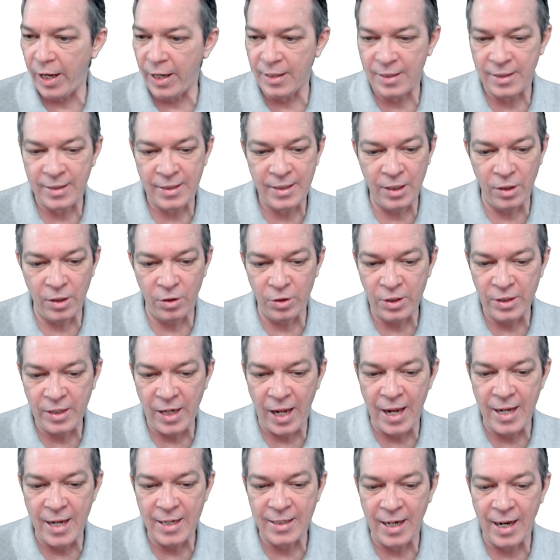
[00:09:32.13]
it still
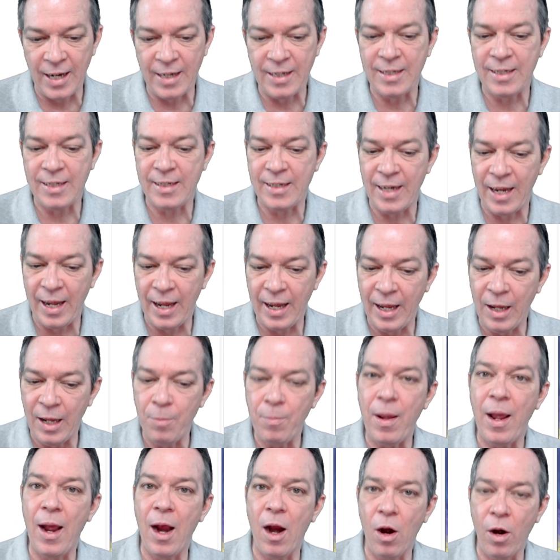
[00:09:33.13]
stays in that
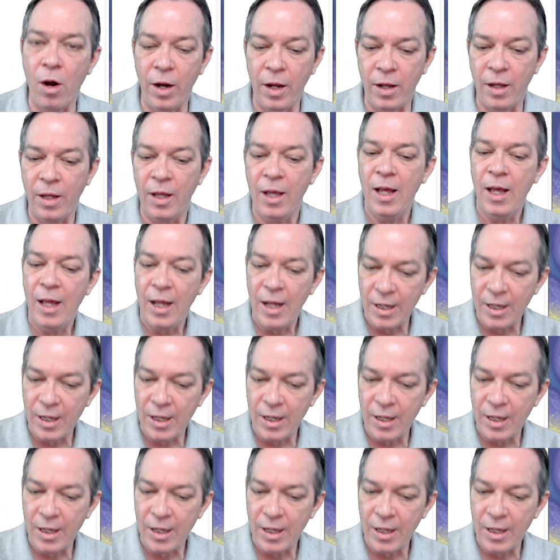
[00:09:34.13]
same area